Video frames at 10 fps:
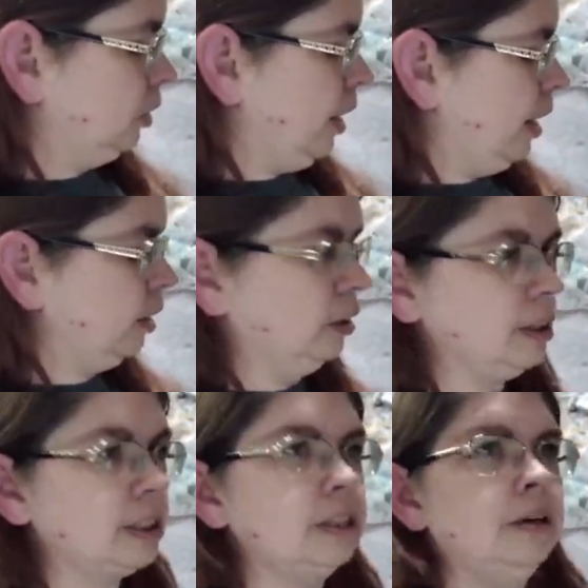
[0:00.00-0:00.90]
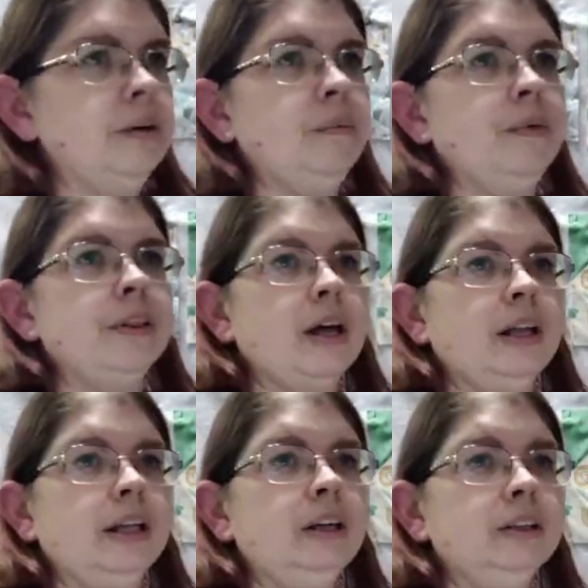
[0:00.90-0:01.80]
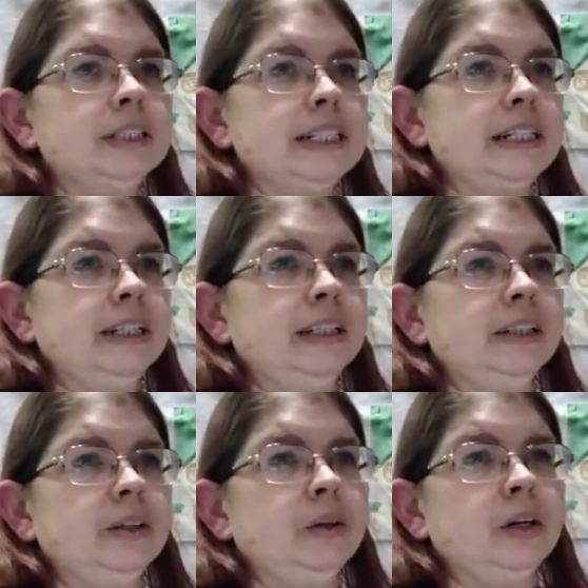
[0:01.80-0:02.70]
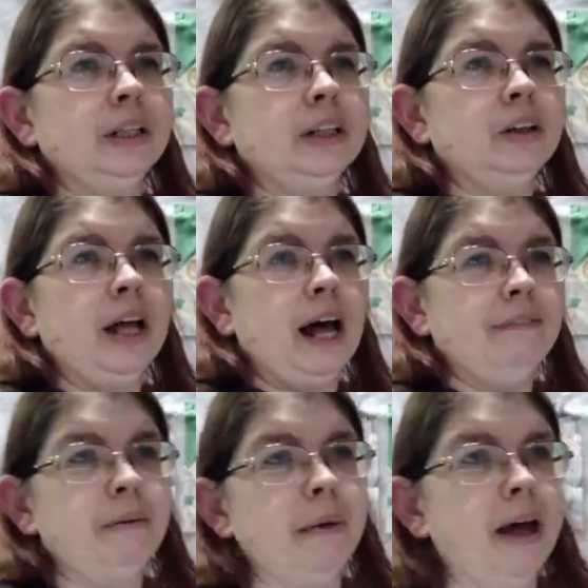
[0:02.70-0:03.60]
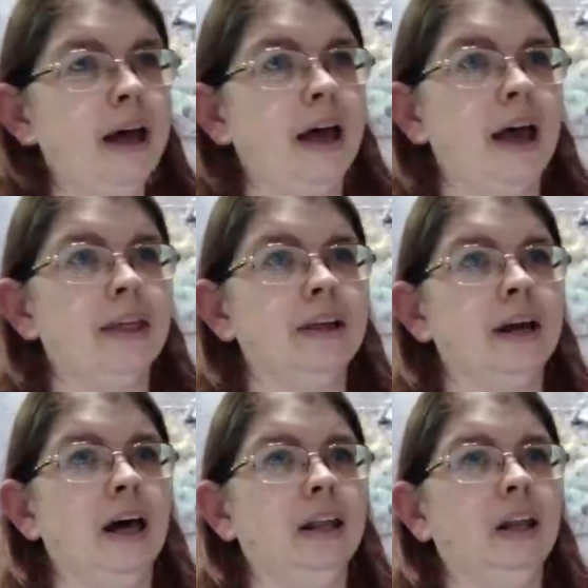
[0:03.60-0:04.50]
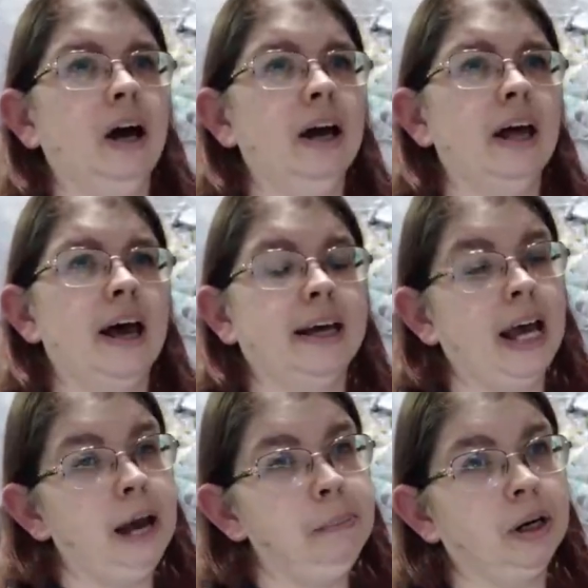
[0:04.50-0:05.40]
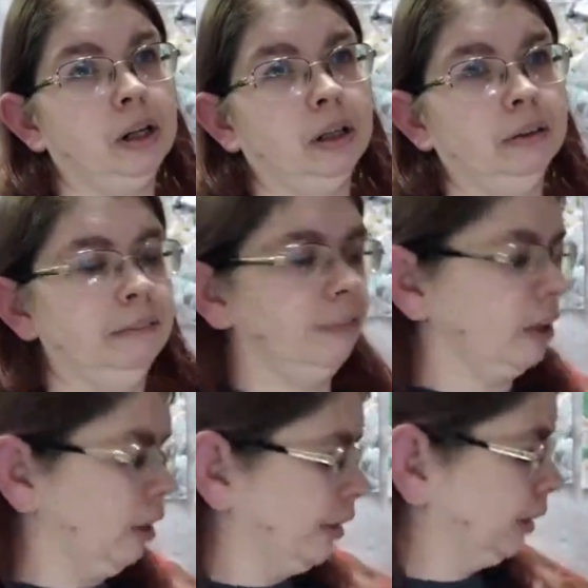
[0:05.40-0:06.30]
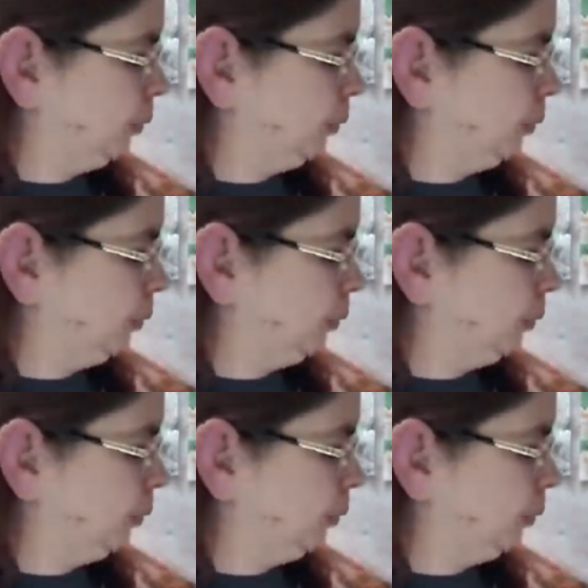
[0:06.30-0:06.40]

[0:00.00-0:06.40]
triangles with a little d or a little alphabet, and then a capital for the large